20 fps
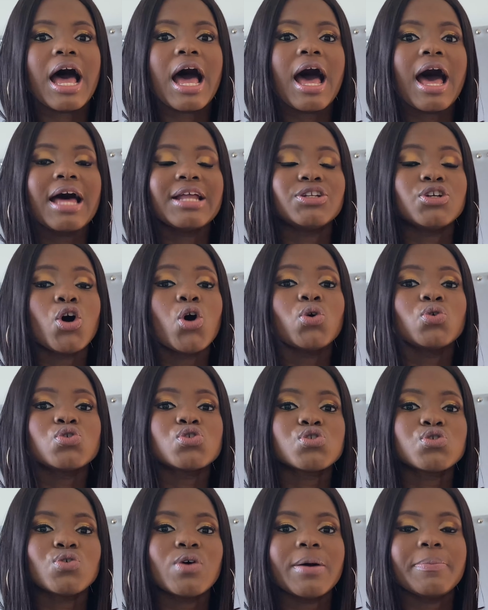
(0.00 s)
and
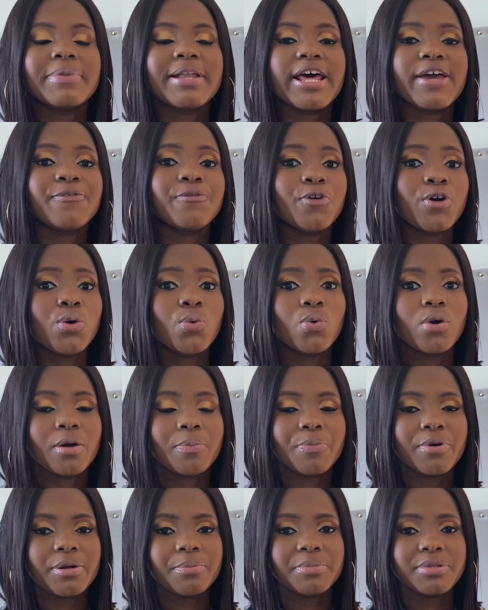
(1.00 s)
also apply for a
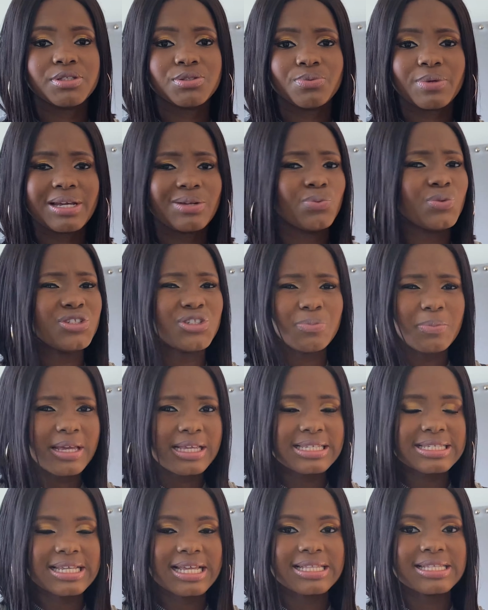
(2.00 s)
work permit, right? Which
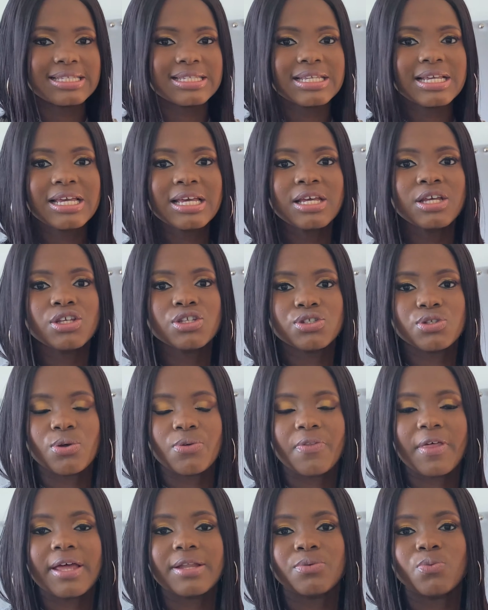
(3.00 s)
makes sense. So
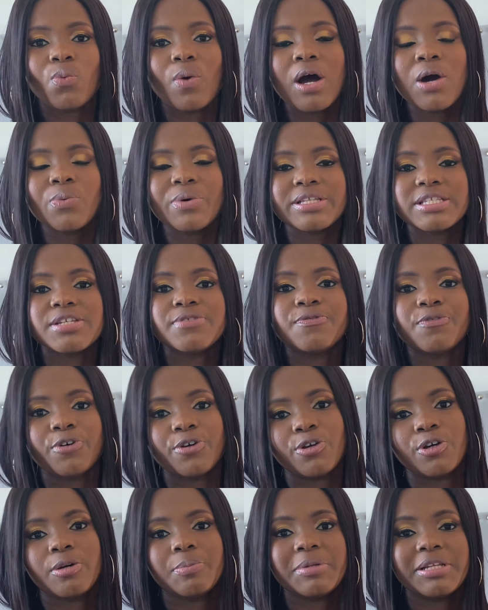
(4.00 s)
that while waiting for
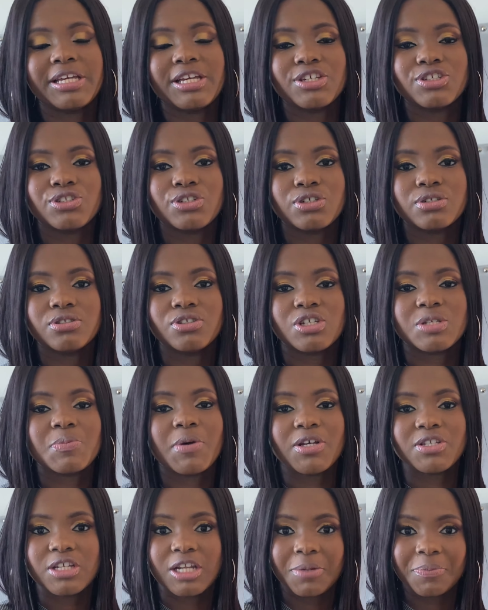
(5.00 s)
your application, your
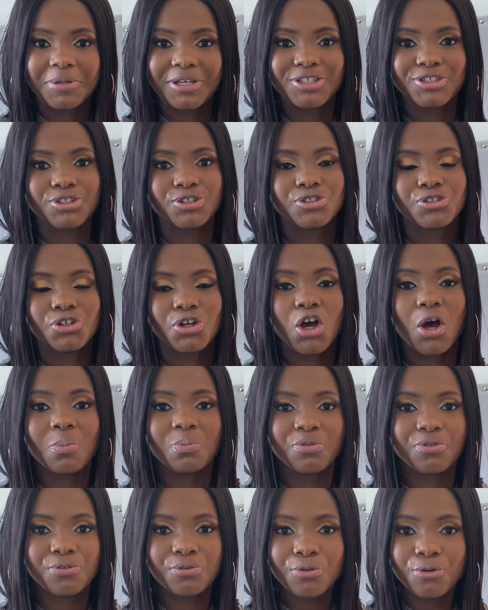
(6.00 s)
spousal application to
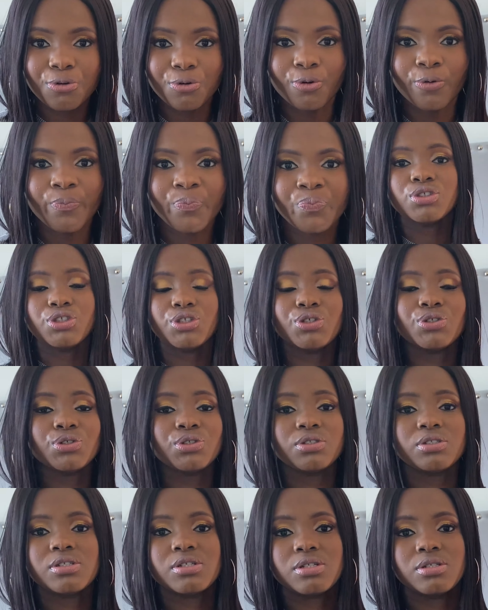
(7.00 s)
come through, you
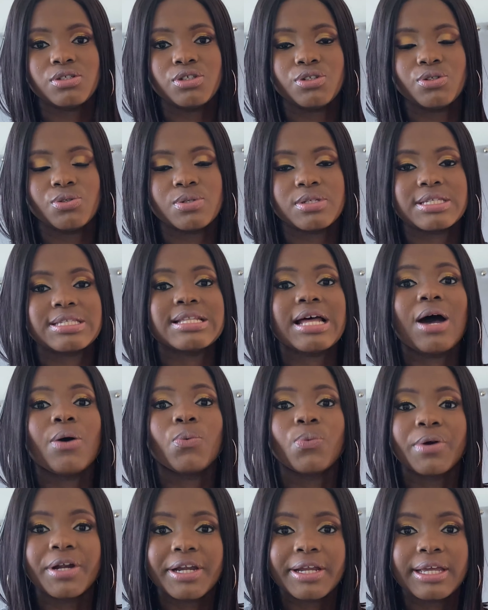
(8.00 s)
could, you know, start
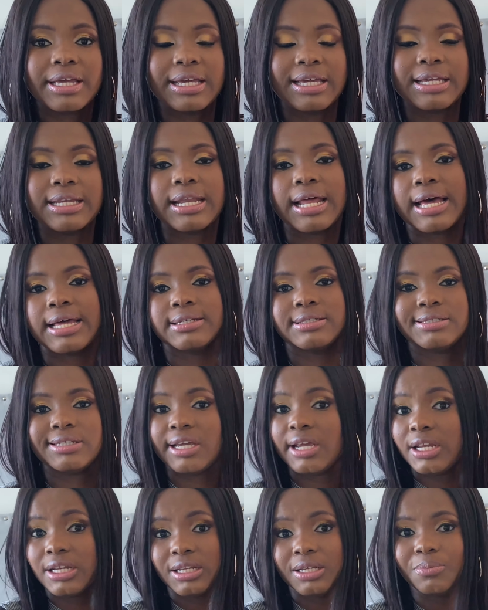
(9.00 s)
working and
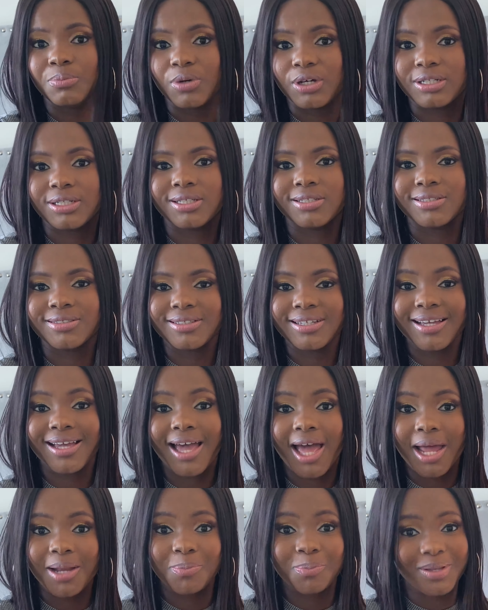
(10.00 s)
earning money
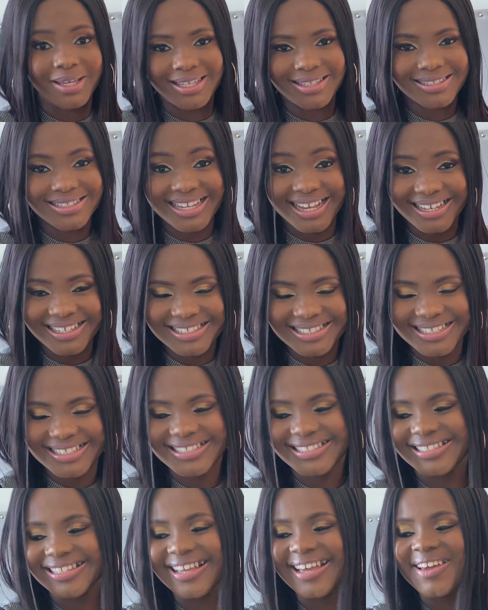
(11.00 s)
and paying
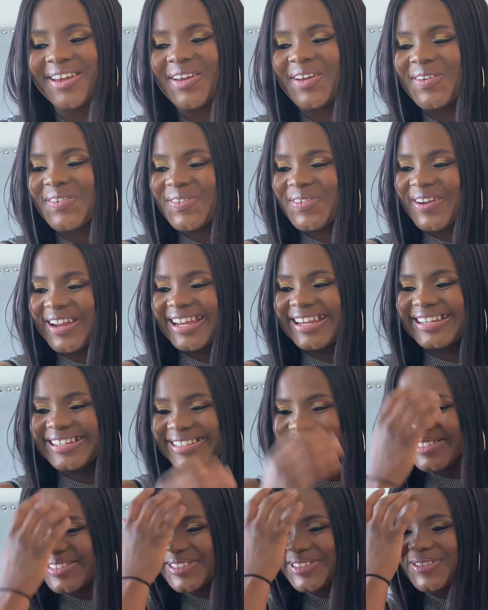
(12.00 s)
taxes, right?
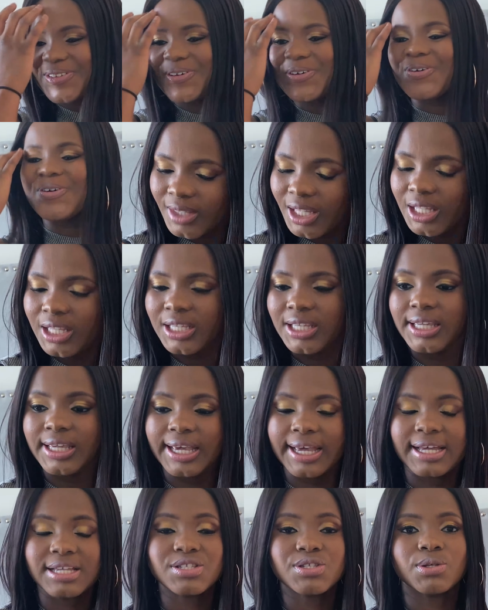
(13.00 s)
So
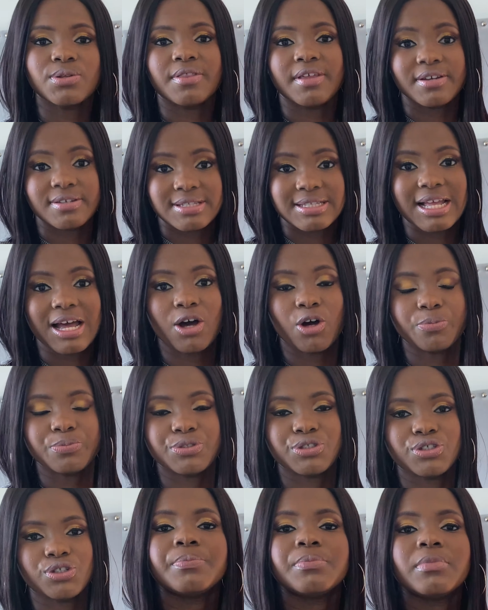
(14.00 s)
yeah, so there's that
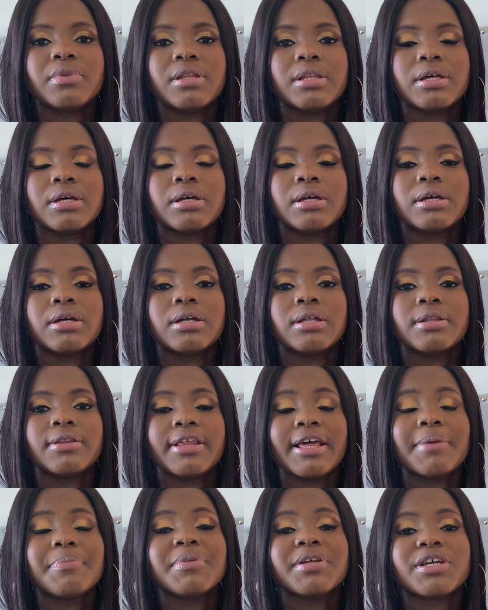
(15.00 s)
option.
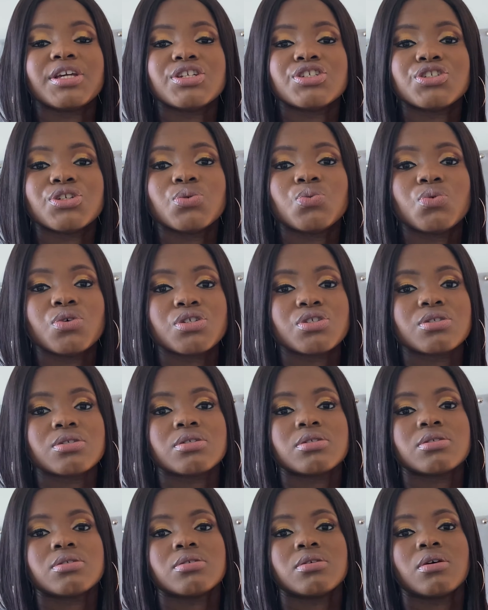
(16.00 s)
The application
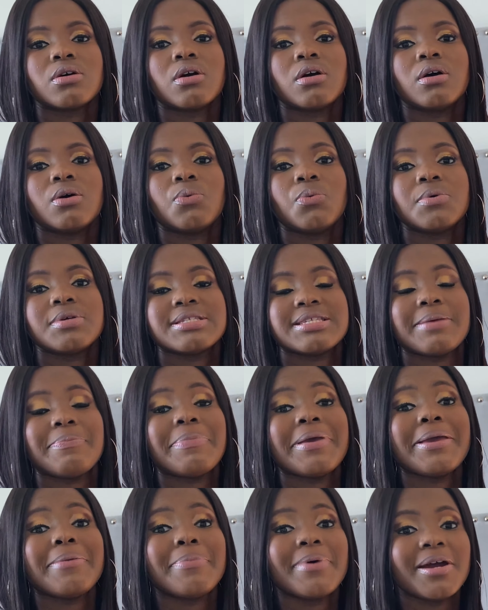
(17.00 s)
was a
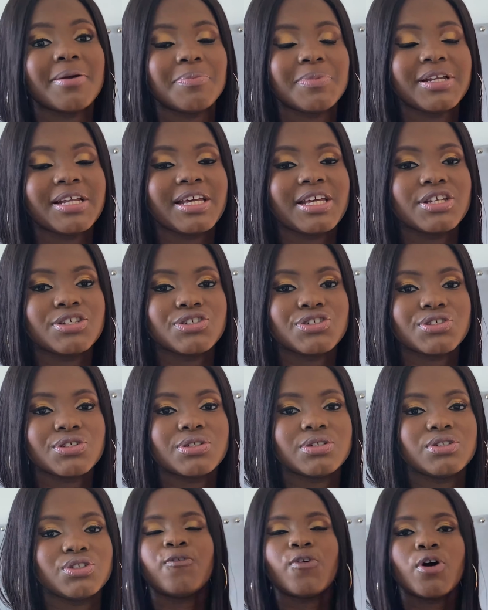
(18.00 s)
paper
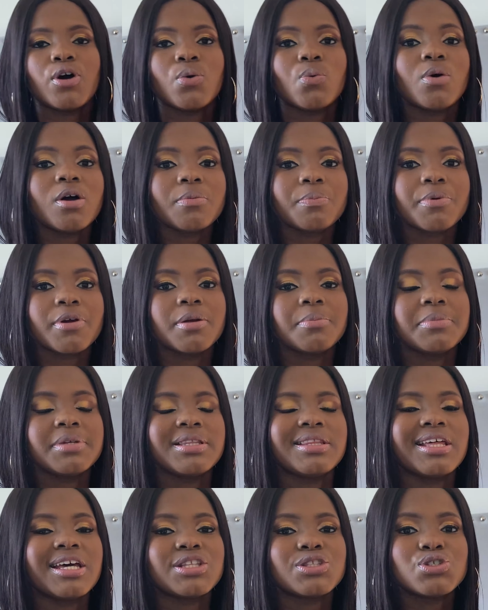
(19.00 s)
application. For a work
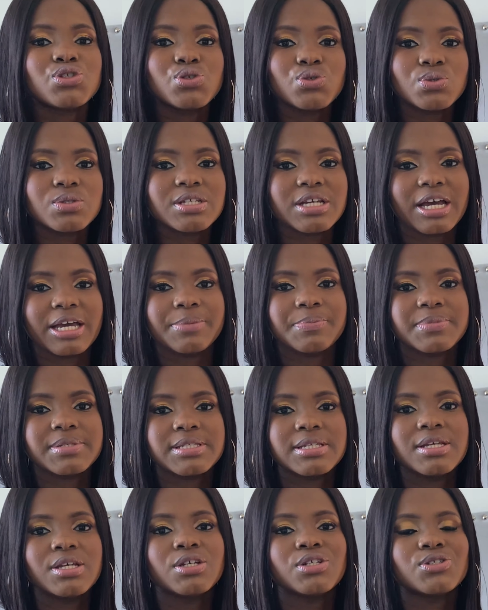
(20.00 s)
permit, there are two
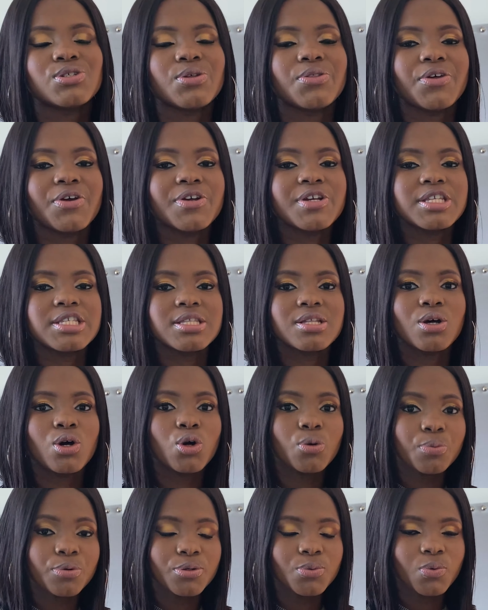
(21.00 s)
types. So there is the
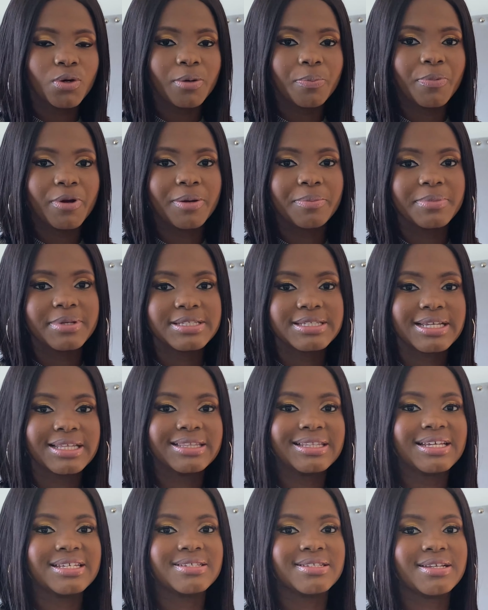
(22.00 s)
open work permit
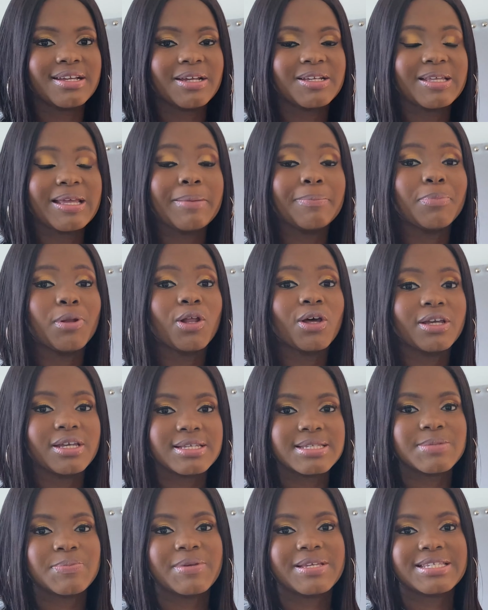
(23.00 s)
and there's the employer
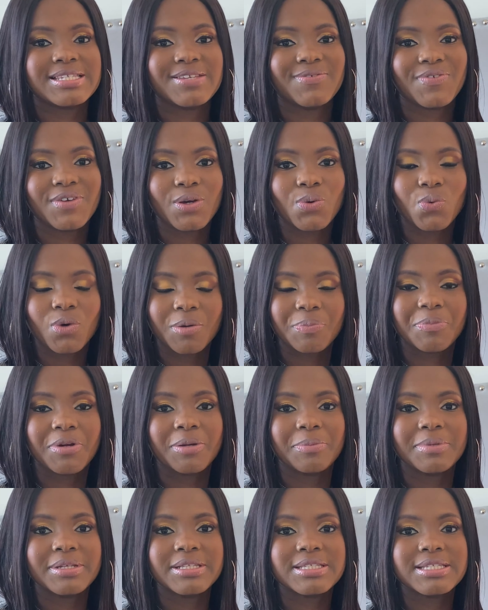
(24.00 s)
specific work
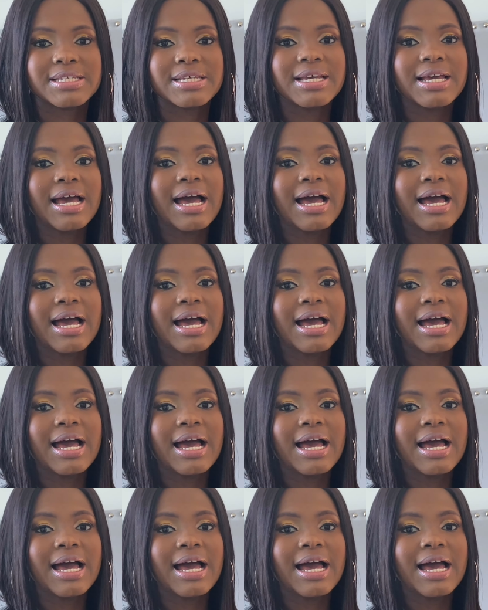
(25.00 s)
permit.